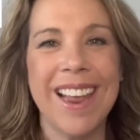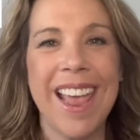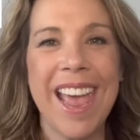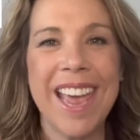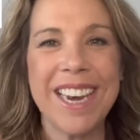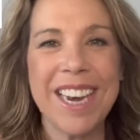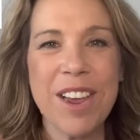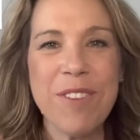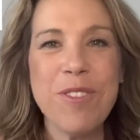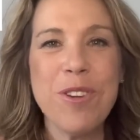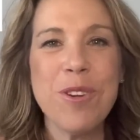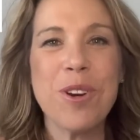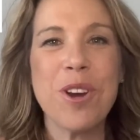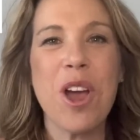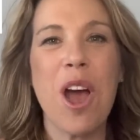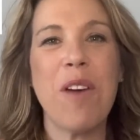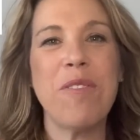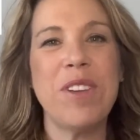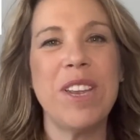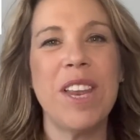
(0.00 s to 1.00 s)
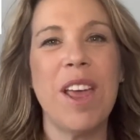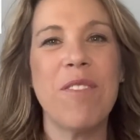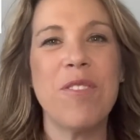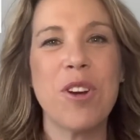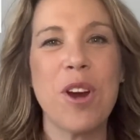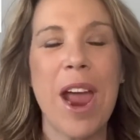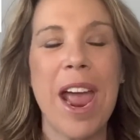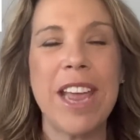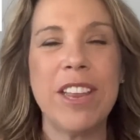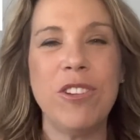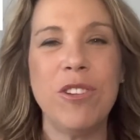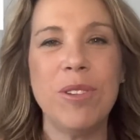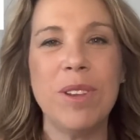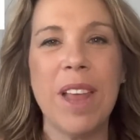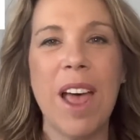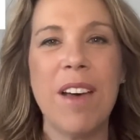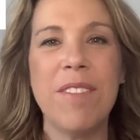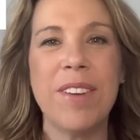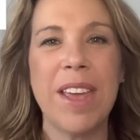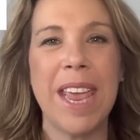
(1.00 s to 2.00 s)
And if you're a coffee lover and you
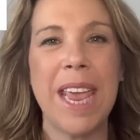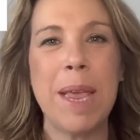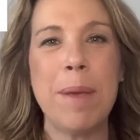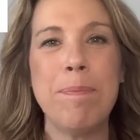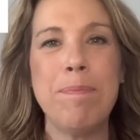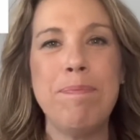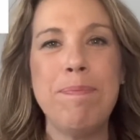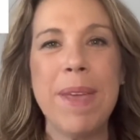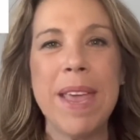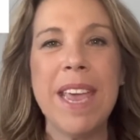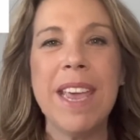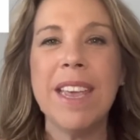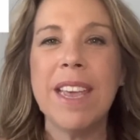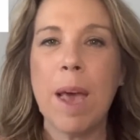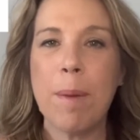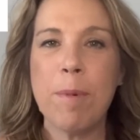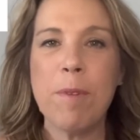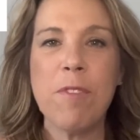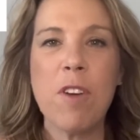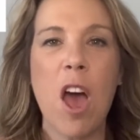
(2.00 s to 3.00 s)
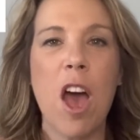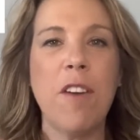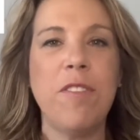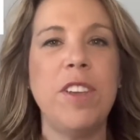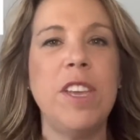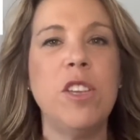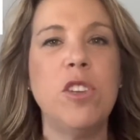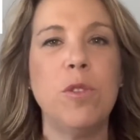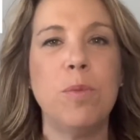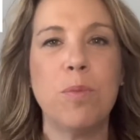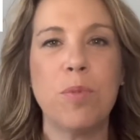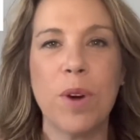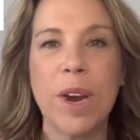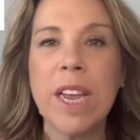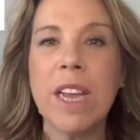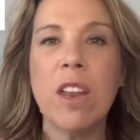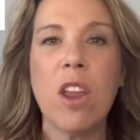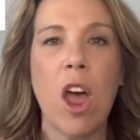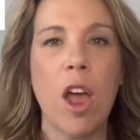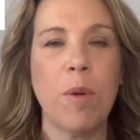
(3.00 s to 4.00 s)
love a big cup of coffee to
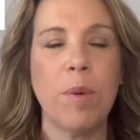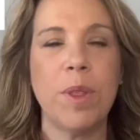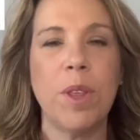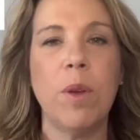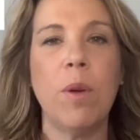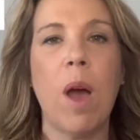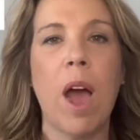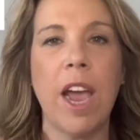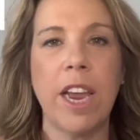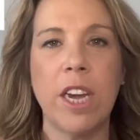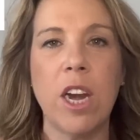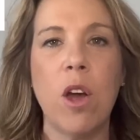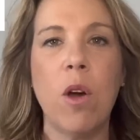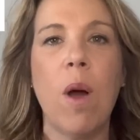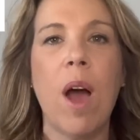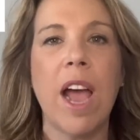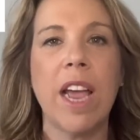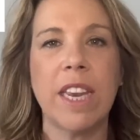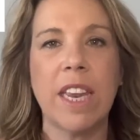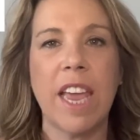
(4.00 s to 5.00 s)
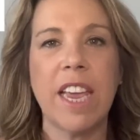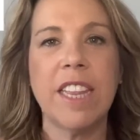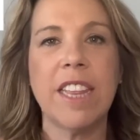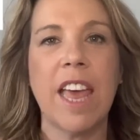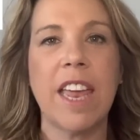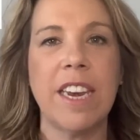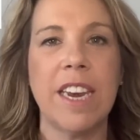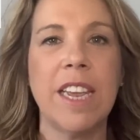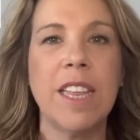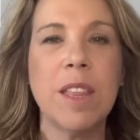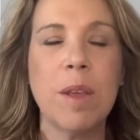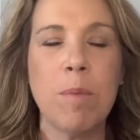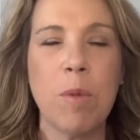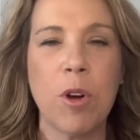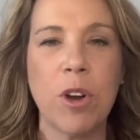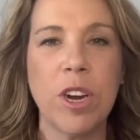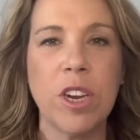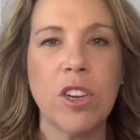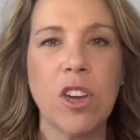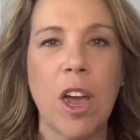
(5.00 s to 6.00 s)
bring along with you, I know I like that in the
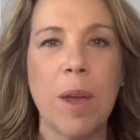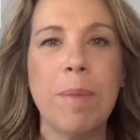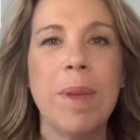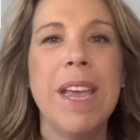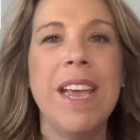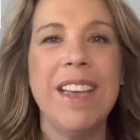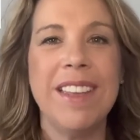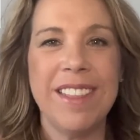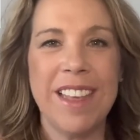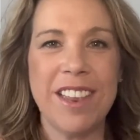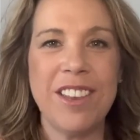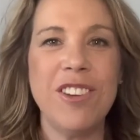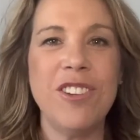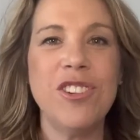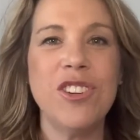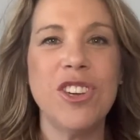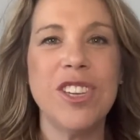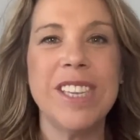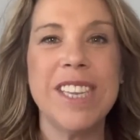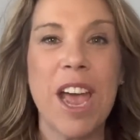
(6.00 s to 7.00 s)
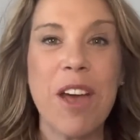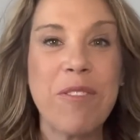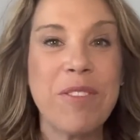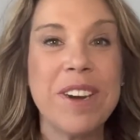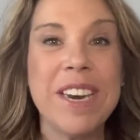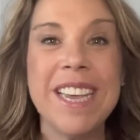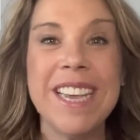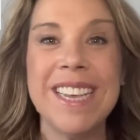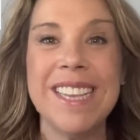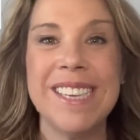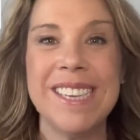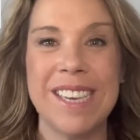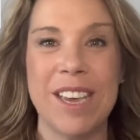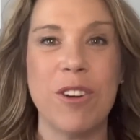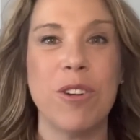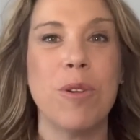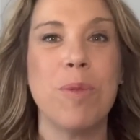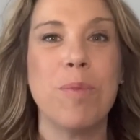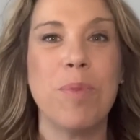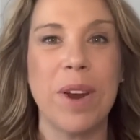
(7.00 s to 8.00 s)
morning time, then you should definitely
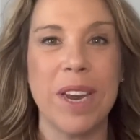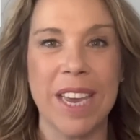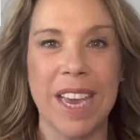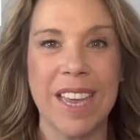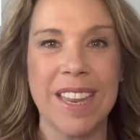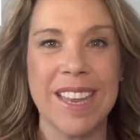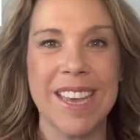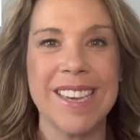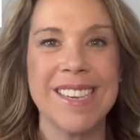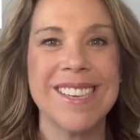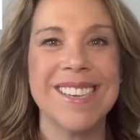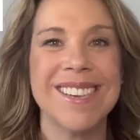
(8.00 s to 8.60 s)
consider bringing this.